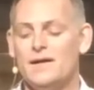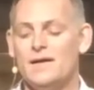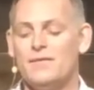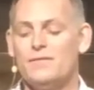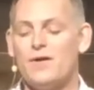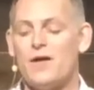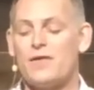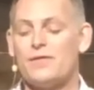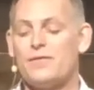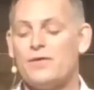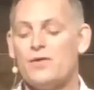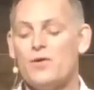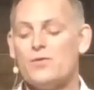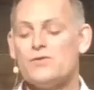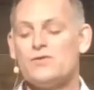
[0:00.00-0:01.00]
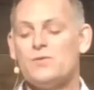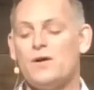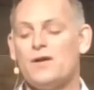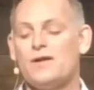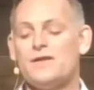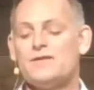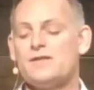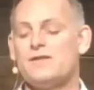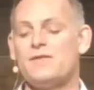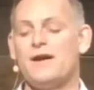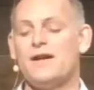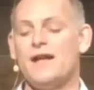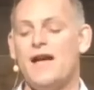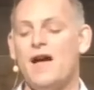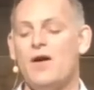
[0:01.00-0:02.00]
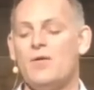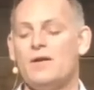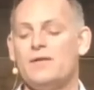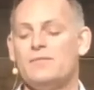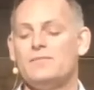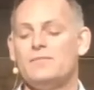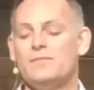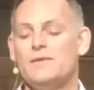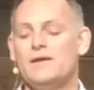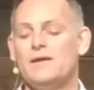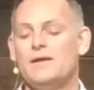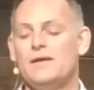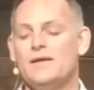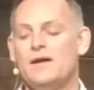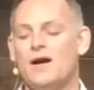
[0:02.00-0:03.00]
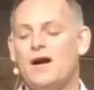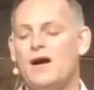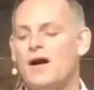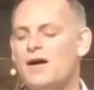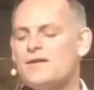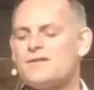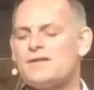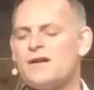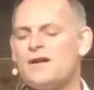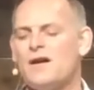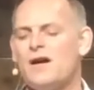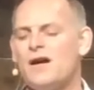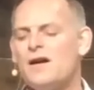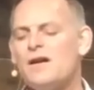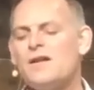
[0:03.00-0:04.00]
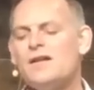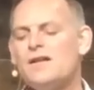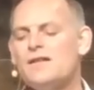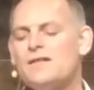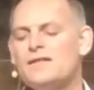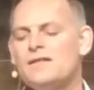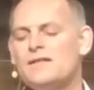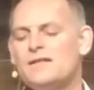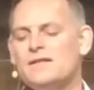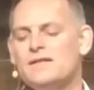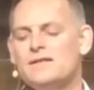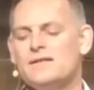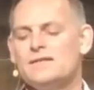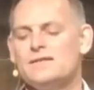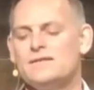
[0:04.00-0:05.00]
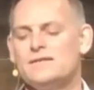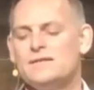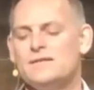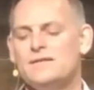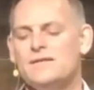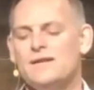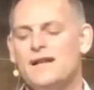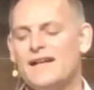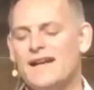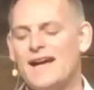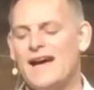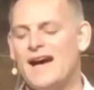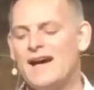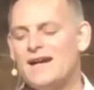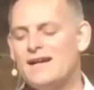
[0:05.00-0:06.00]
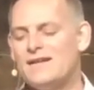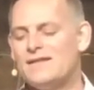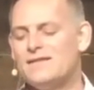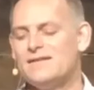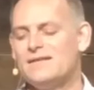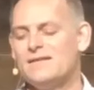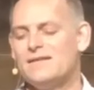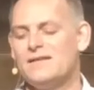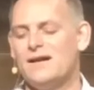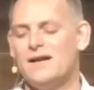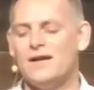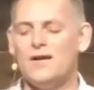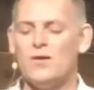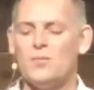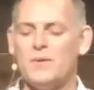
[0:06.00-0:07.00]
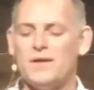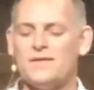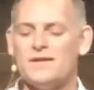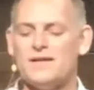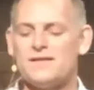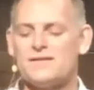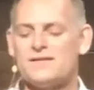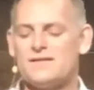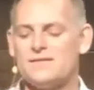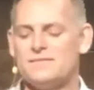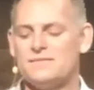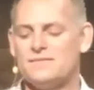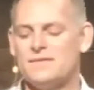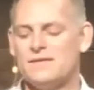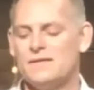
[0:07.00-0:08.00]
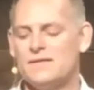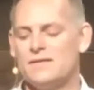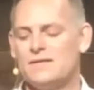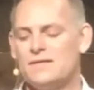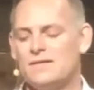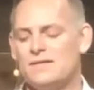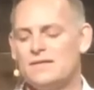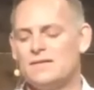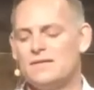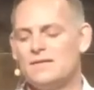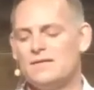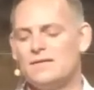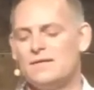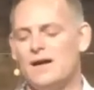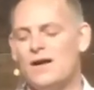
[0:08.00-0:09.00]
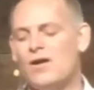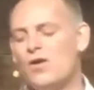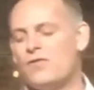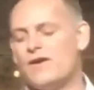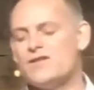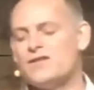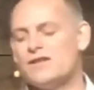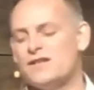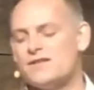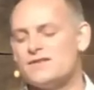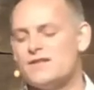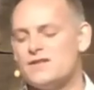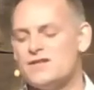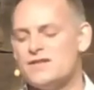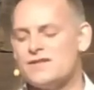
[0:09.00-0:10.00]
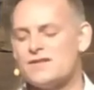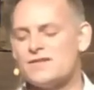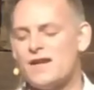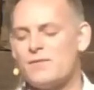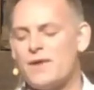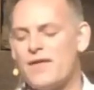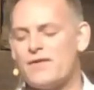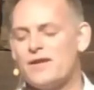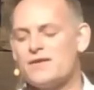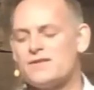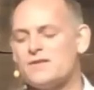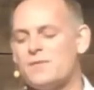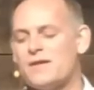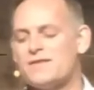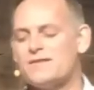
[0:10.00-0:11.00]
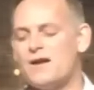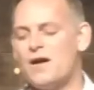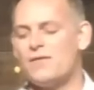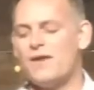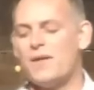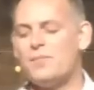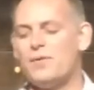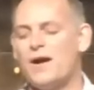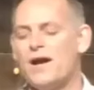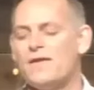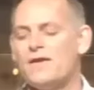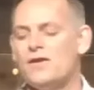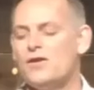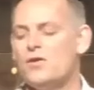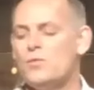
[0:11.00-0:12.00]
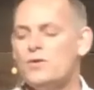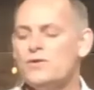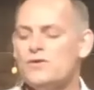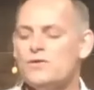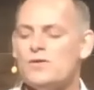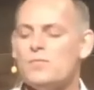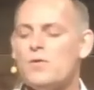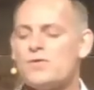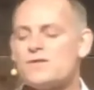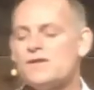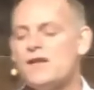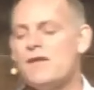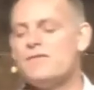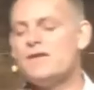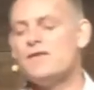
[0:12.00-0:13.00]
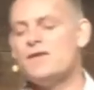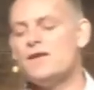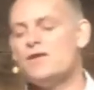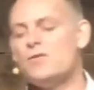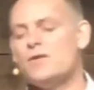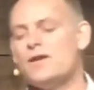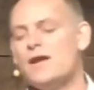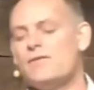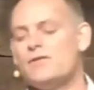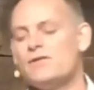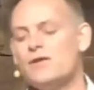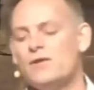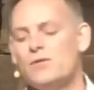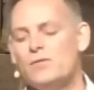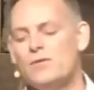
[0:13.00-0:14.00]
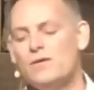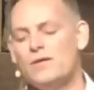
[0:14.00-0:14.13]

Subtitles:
And Father, for those who are listening right now and our hearts are hard, we're like, I don't know about this. I don't know if I should listen to Jesus. I'd rather listen to myself. I pray that you would do the most loving thing you could ever do.